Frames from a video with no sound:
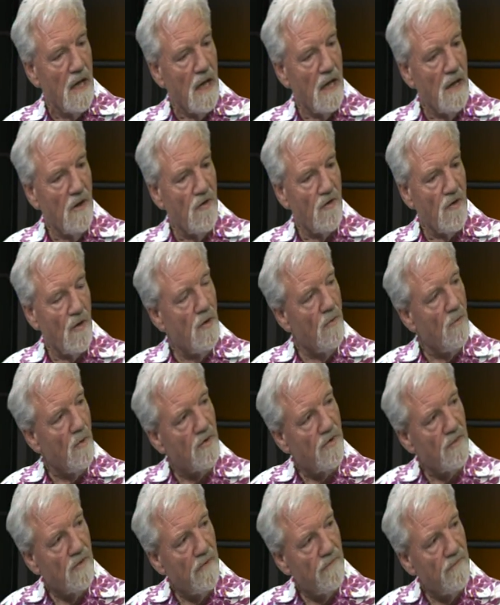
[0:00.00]
And so
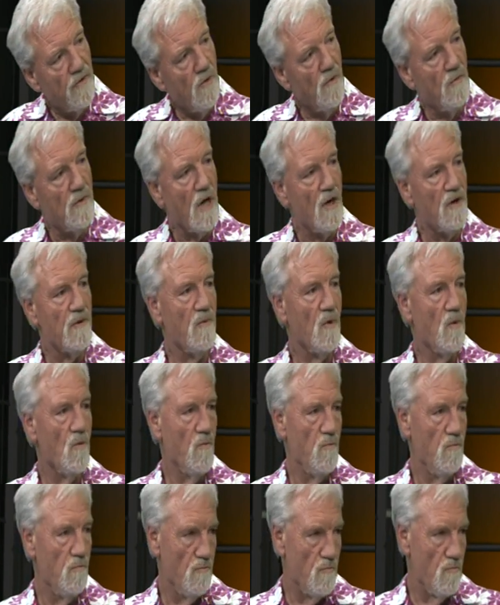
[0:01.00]
with a few
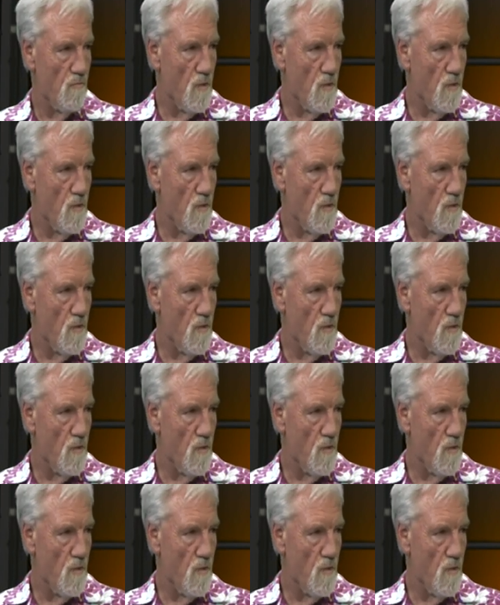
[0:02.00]
notable